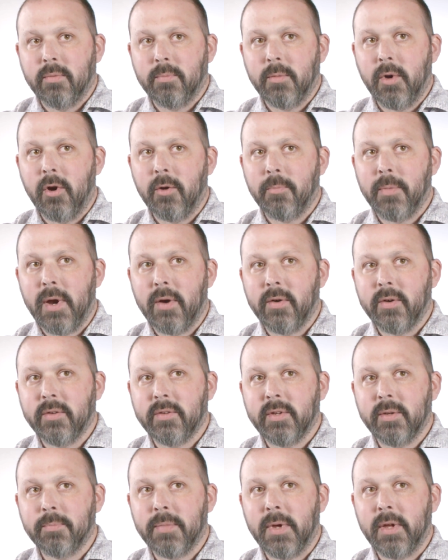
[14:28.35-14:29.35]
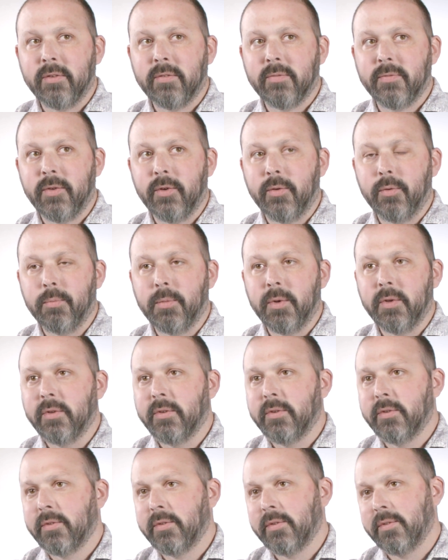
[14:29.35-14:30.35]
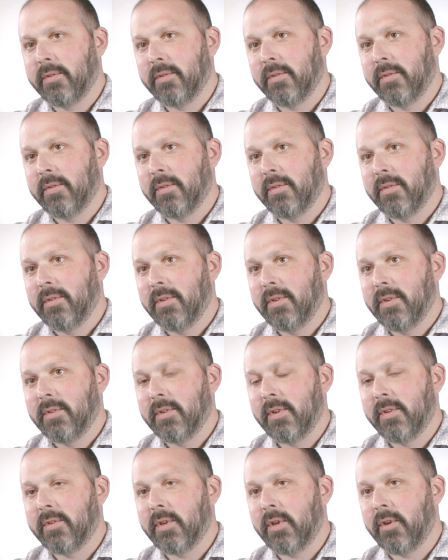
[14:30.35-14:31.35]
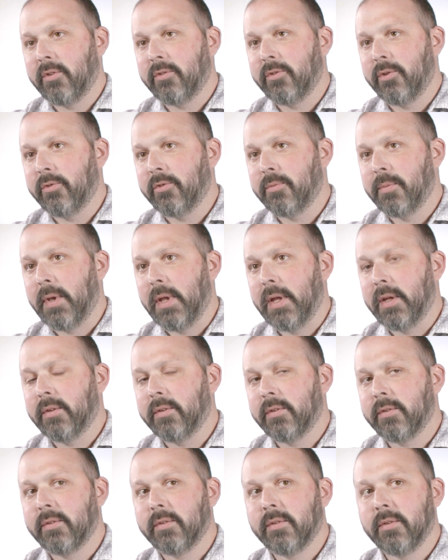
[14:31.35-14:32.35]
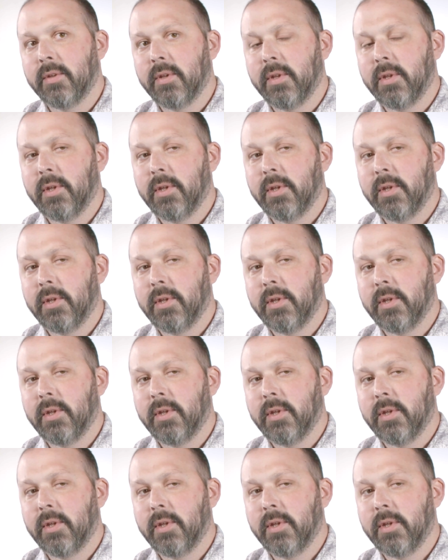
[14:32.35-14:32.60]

apparent in the past few months since I lost use of my legs.